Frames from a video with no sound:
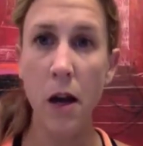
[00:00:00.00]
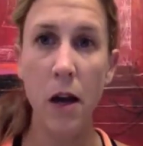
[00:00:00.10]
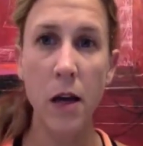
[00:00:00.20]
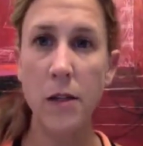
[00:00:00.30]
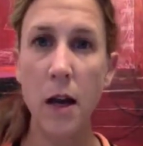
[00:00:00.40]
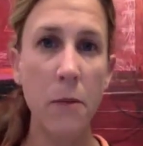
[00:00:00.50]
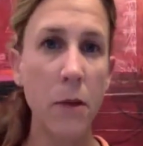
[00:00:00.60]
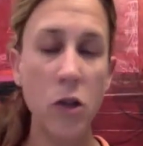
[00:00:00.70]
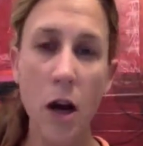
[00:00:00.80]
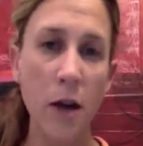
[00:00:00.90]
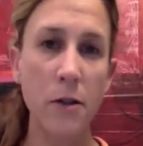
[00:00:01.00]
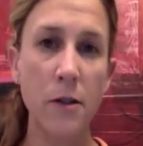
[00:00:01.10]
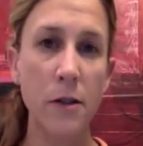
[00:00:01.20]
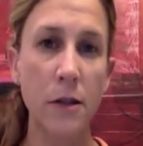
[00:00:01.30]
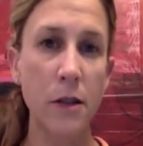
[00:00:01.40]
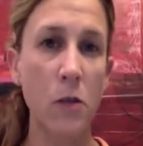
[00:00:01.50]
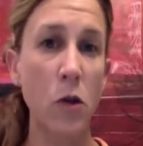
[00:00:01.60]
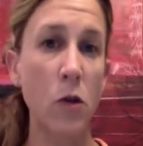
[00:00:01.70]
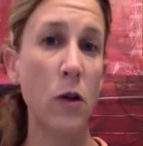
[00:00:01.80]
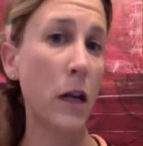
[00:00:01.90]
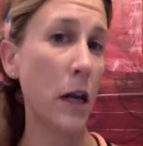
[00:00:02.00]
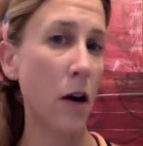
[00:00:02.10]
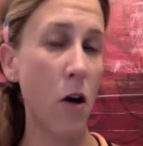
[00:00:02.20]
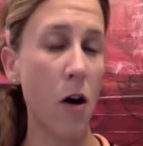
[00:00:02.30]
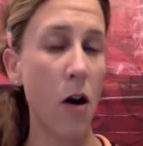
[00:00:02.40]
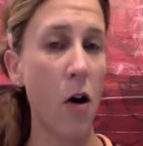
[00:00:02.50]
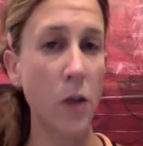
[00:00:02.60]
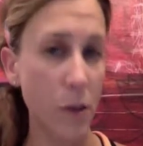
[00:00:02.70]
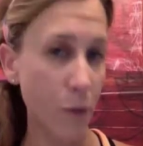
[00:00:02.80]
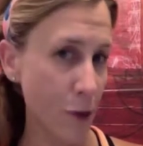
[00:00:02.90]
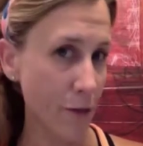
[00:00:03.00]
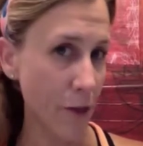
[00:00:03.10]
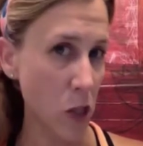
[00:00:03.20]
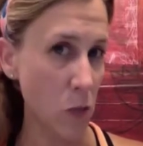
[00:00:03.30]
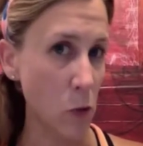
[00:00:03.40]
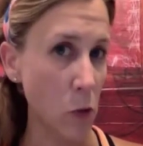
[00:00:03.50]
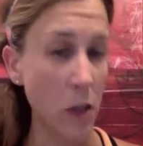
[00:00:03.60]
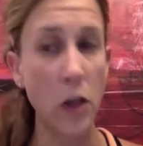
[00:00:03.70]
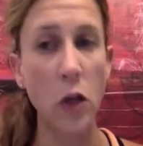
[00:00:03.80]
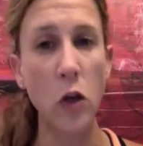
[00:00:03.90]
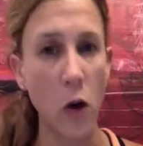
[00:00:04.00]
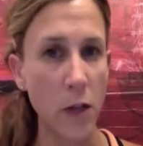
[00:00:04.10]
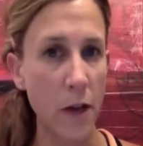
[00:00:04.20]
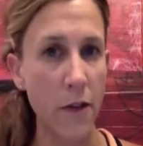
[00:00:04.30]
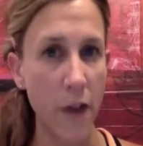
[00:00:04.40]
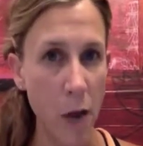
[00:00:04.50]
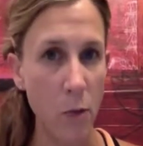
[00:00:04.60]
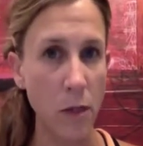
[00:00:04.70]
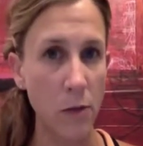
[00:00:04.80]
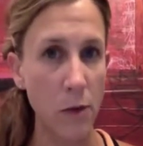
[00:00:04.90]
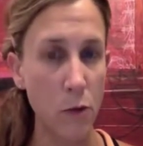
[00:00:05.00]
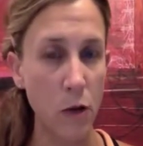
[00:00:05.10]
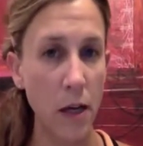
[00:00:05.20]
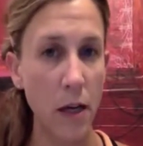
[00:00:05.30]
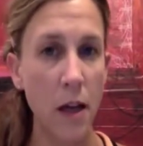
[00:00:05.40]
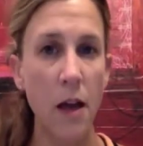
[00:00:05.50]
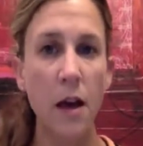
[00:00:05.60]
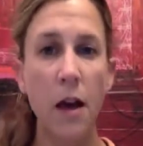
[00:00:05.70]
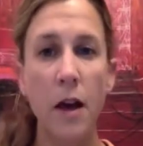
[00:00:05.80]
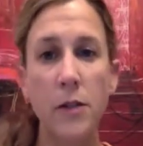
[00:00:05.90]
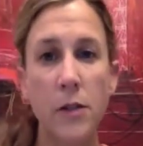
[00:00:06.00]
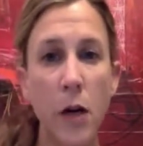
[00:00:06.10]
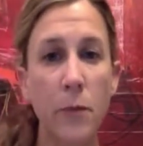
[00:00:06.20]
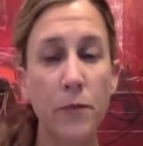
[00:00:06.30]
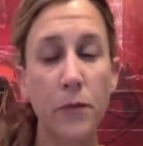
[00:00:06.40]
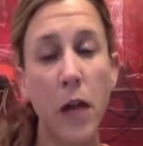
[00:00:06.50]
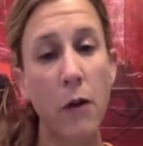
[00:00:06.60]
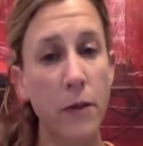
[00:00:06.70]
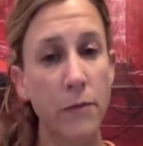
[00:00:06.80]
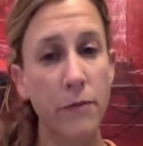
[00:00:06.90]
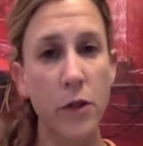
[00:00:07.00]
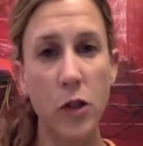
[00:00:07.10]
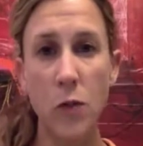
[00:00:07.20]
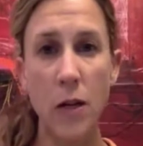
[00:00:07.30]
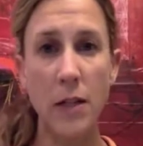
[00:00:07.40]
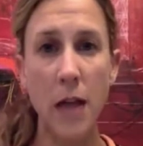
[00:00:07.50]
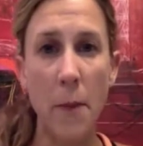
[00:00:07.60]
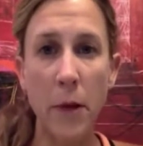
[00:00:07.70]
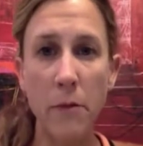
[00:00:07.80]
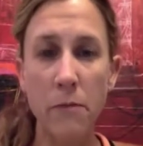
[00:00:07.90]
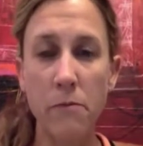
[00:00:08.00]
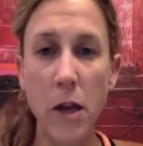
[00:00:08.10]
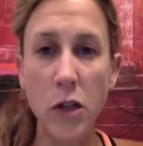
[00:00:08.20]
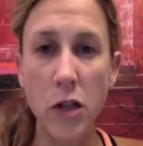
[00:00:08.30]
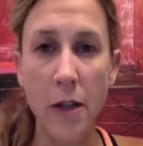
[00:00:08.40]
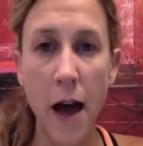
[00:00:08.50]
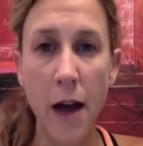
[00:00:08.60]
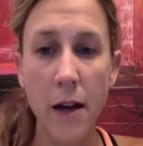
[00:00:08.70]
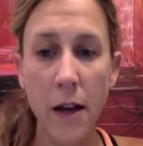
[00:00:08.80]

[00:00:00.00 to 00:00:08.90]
it's not a big shock to your system when you're eating all these fruits and vegetables, and then you also have the fiber sweep drink. So anyway, just wanted to stop and mention that.